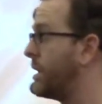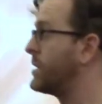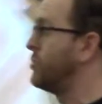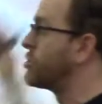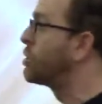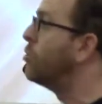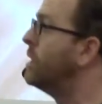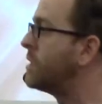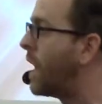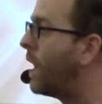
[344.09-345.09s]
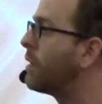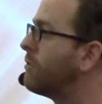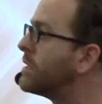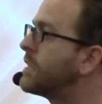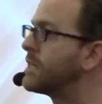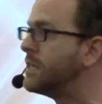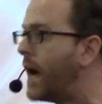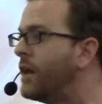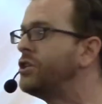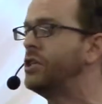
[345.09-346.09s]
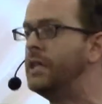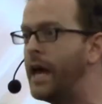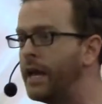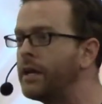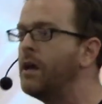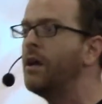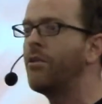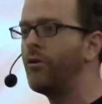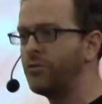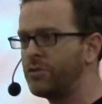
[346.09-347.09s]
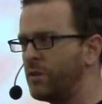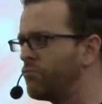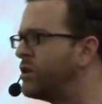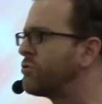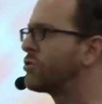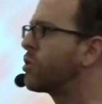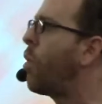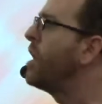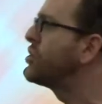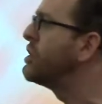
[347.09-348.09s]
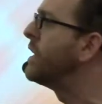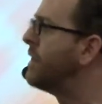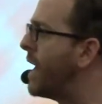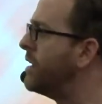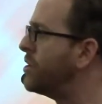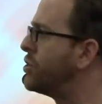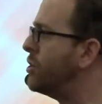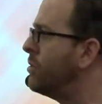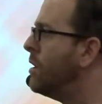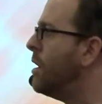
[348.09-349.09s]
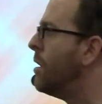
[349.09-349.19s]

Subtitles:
Yes, there's gluten intolerance that's not genetic, though there's some research questioning that issue.